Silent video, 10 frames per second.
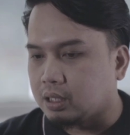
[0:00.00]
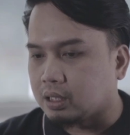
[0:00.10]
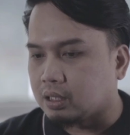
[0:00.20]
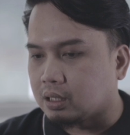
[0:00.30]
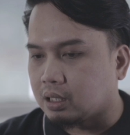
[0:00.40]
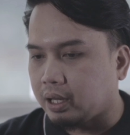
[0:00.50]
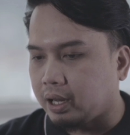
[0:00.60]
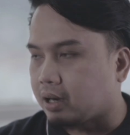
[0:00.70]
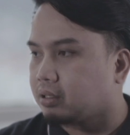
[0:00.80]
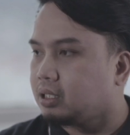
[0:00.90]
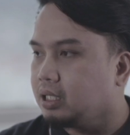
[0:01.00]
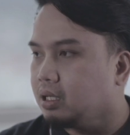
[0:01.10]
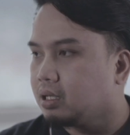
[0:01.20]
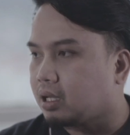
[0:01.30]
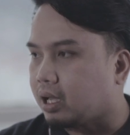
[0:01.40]
the ART
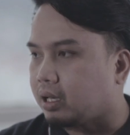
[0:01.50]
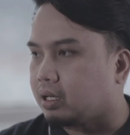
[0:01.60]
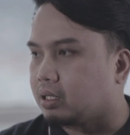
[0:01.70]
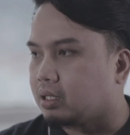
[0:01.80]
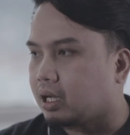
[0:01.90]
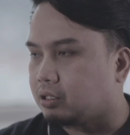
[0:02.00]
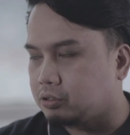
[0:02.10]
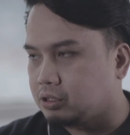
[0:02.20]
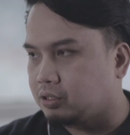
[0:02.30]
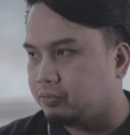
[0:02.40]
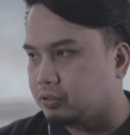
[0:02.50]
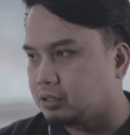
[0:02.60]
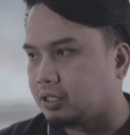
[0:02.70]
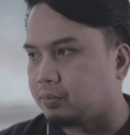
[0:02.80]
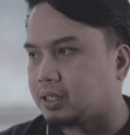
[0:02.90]
and the hydrogen fuel
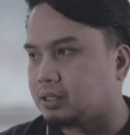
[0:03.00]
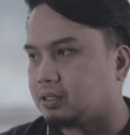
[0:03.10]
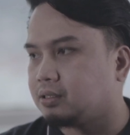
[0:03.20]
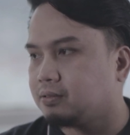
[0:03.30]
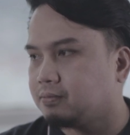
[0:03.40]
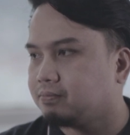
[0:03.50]
cell buses.